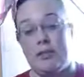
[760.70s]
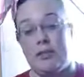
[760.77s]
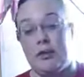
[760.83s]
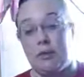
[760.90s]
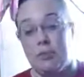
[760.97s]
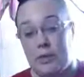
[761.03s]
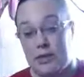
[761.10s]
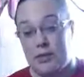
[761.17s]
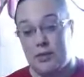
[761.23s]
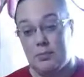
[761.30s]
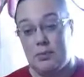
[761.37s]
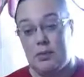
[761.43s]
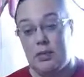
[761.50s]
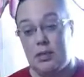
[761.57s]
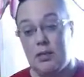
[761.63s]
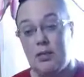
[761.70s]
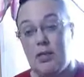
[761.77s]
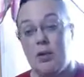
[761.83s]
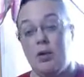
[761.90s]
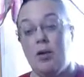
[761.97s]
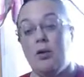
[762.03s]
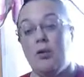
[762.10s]
a recipe
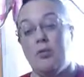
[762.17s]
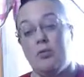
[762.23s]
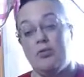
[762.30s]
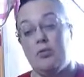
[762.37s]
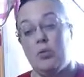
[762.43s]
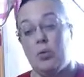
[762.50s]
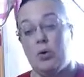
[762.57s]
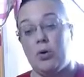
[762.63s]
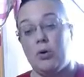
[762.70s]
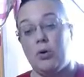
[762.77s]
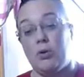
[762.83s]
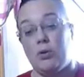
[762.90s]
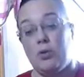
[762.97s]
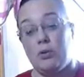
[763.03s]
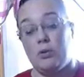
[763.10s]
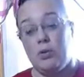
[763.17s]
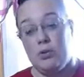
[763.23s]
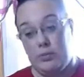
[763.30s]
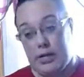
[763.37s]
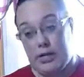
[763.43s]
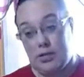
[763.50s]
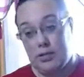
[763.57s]
for the
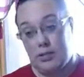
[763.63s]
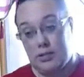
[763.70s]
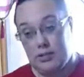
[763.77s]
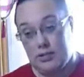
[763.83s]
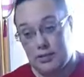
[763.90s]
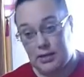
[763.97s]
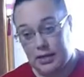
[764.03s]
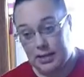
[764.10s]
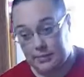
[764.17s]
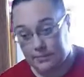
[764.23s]
ranch seasoning.